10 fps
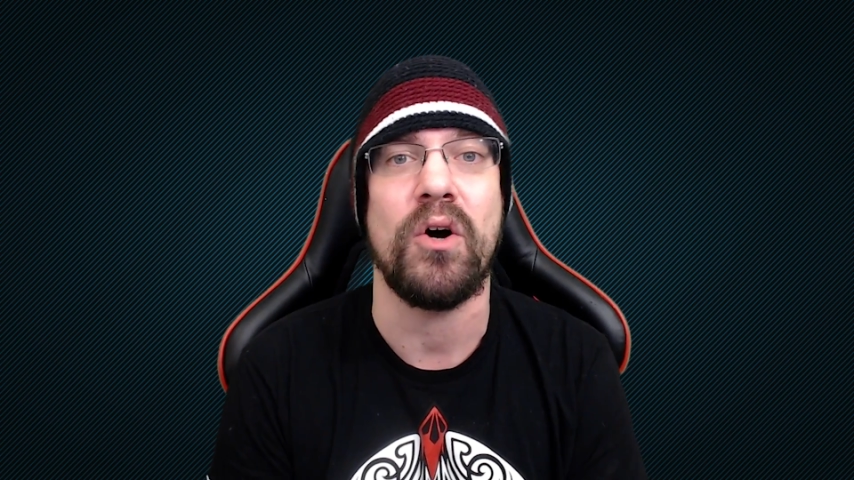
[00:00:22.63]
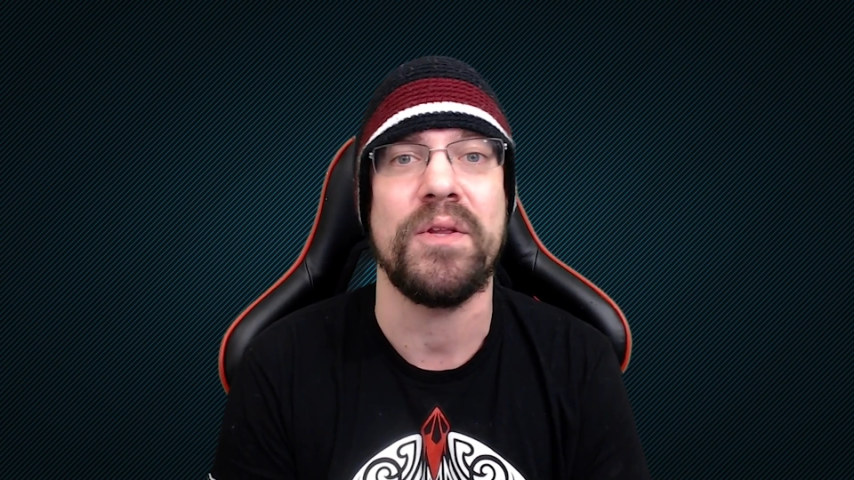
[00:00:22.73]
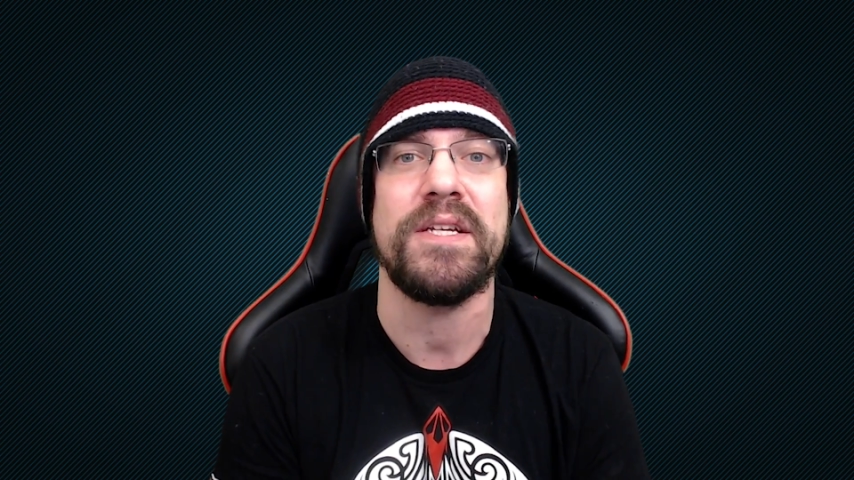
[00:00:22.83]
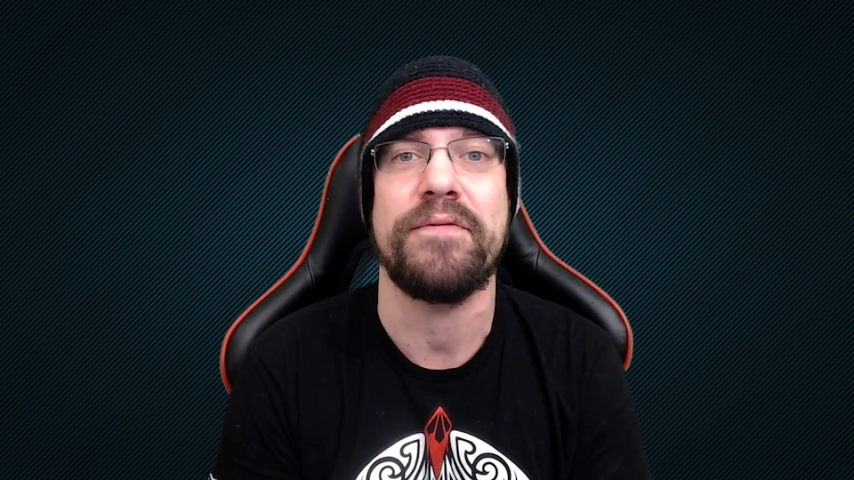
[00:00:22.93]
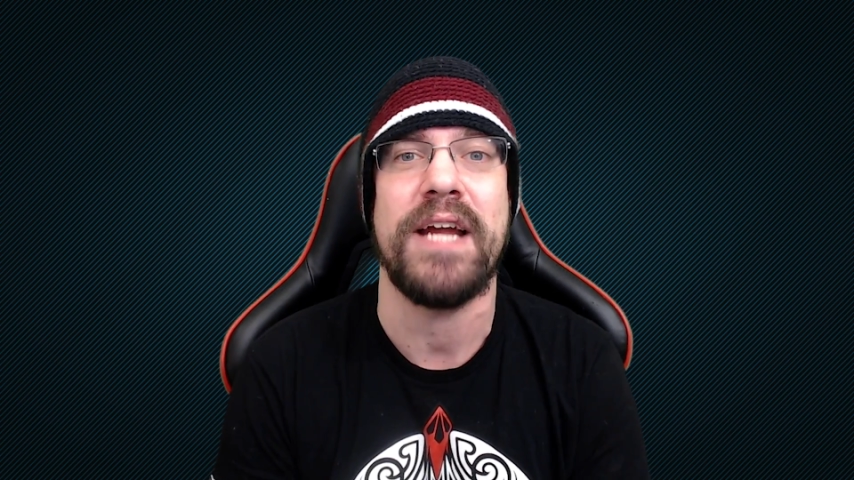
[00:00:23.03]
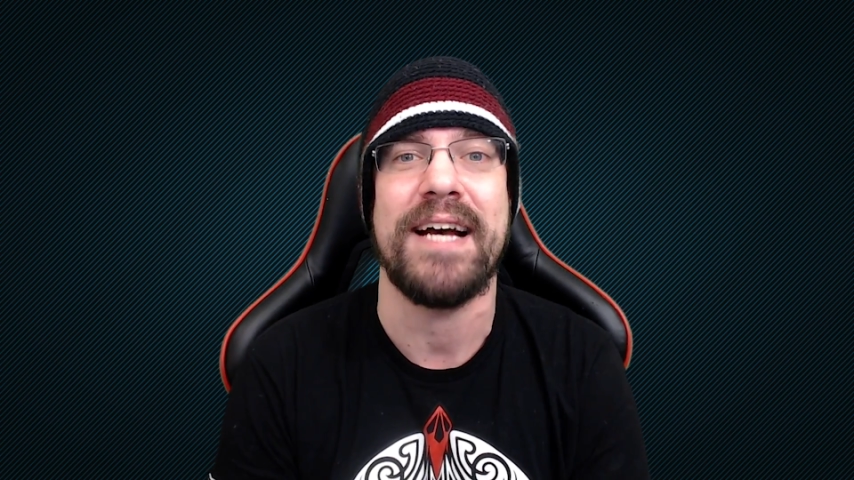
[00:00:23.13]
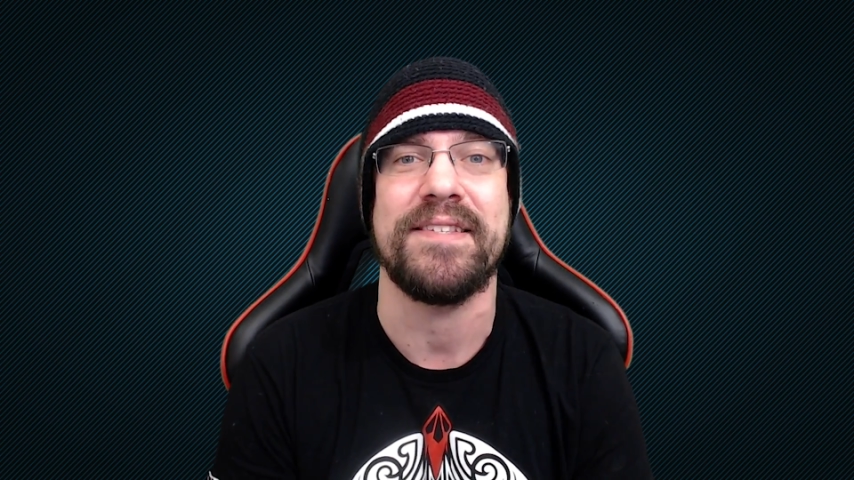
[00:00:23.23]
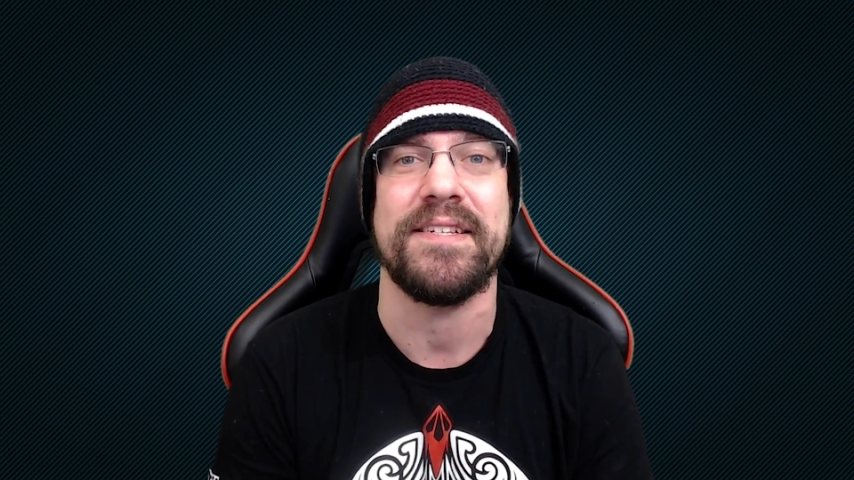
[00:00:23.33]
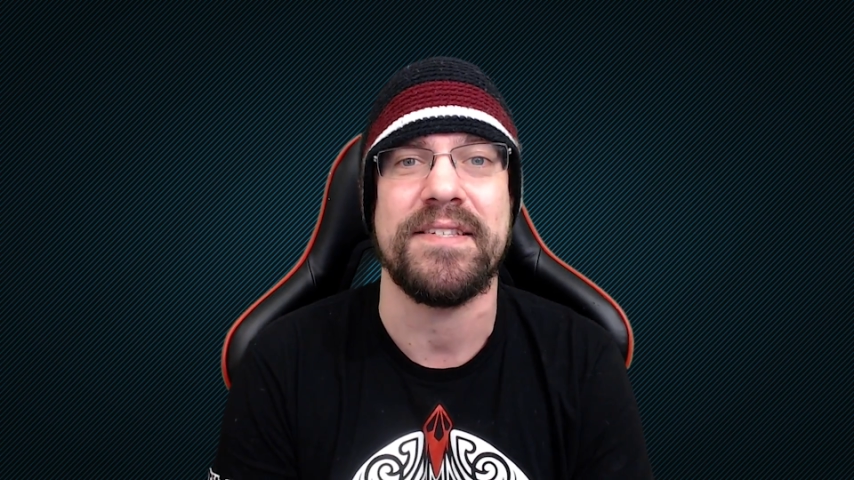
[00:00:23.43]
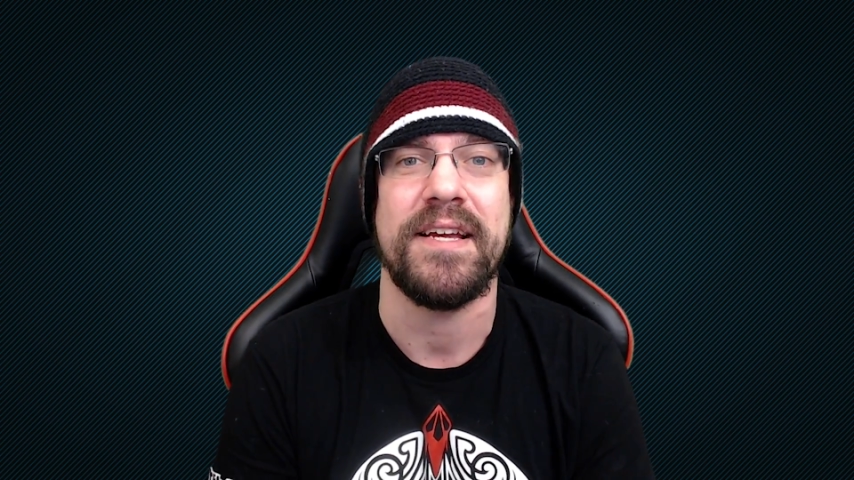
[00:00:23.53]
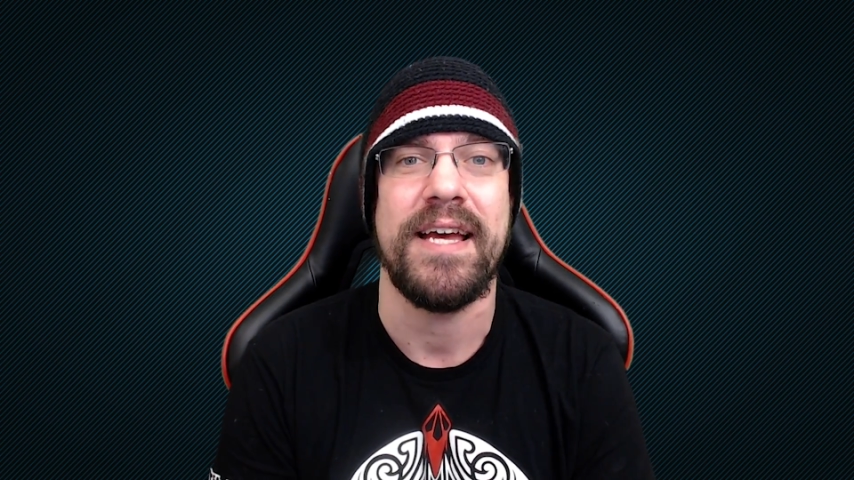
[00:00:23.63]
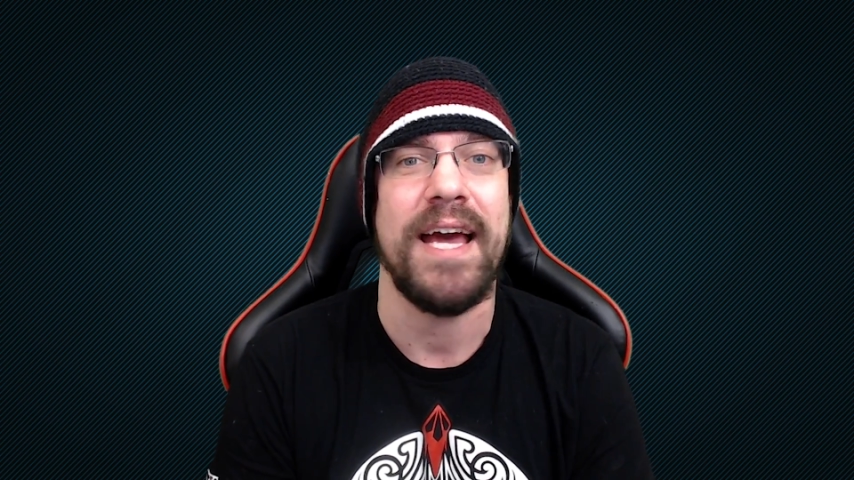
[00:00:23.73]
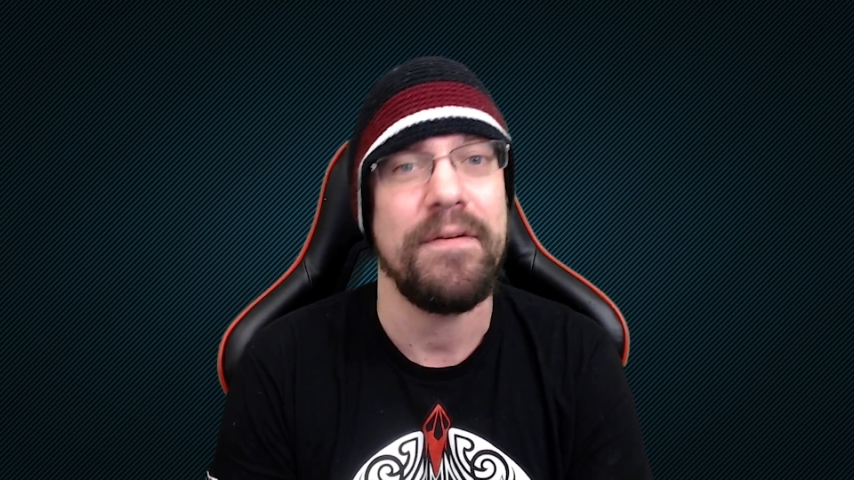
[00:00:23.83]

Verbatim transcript: all the different assets